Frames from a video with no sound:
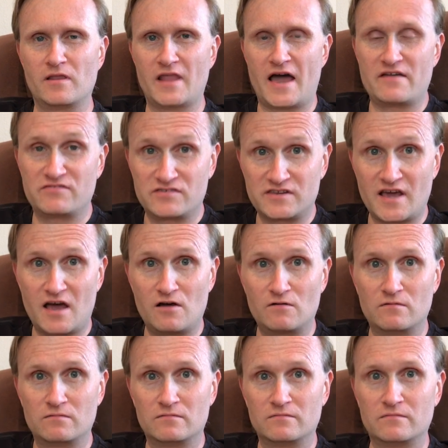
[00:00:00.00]

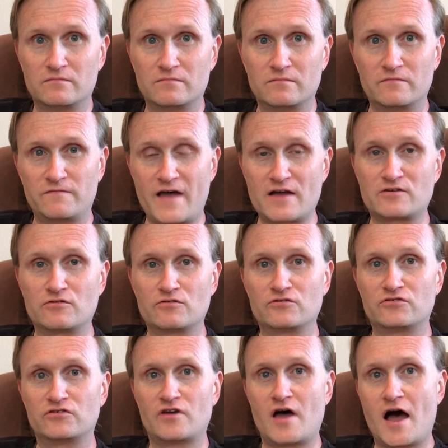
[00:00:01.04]
lifestyle
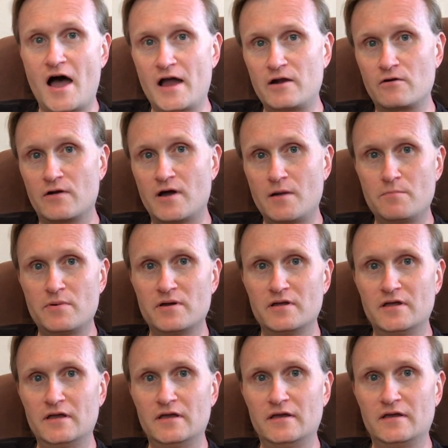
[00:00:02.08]
factors higher up
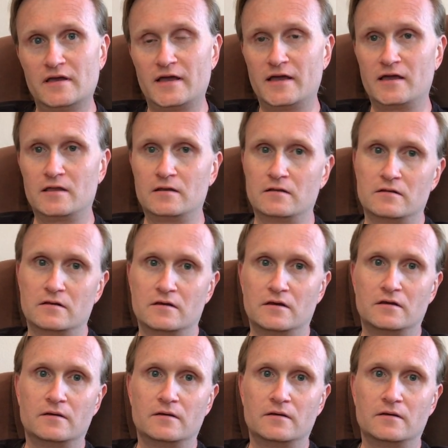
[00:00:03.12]
and